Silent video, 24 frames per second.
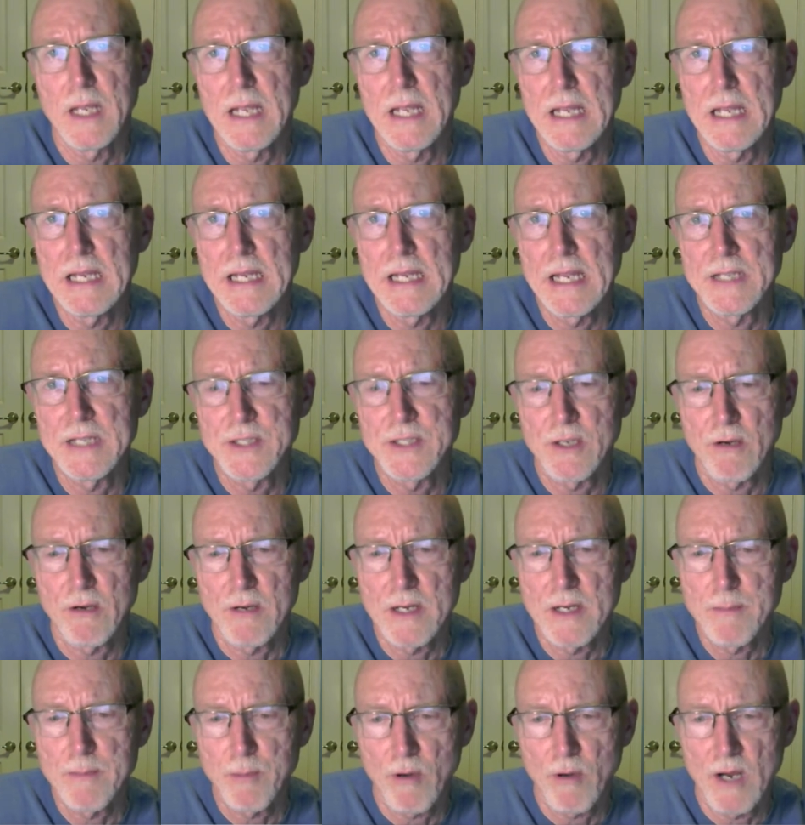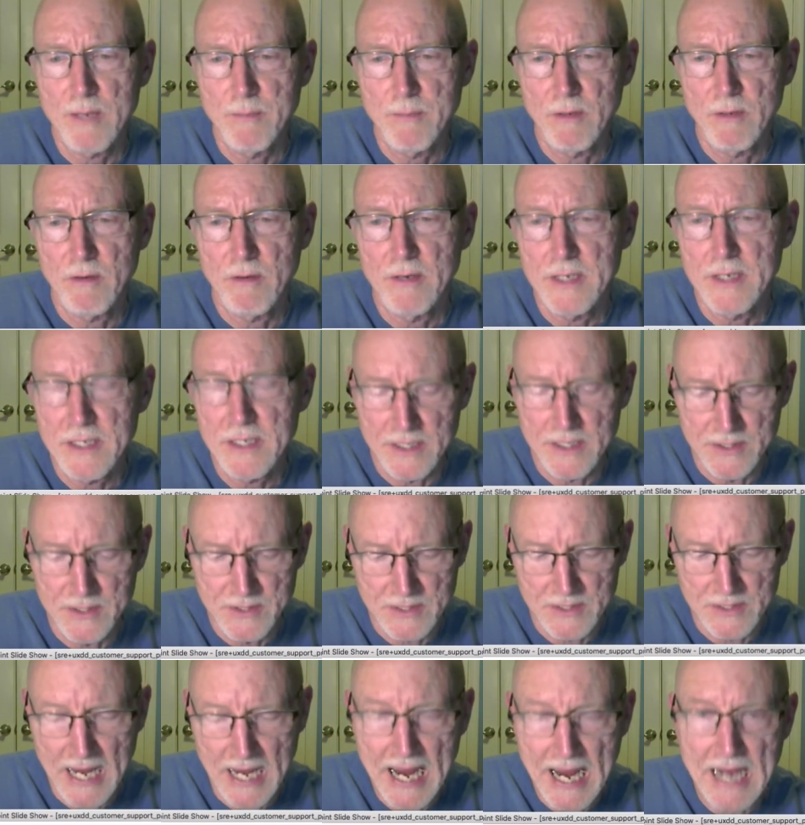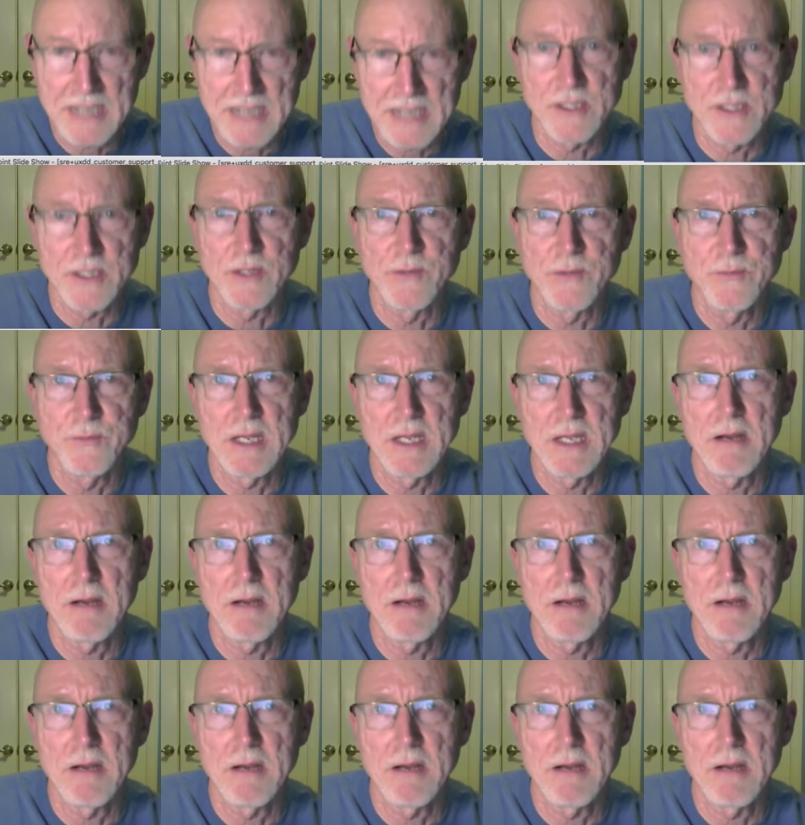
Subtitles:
a SRE primary is active,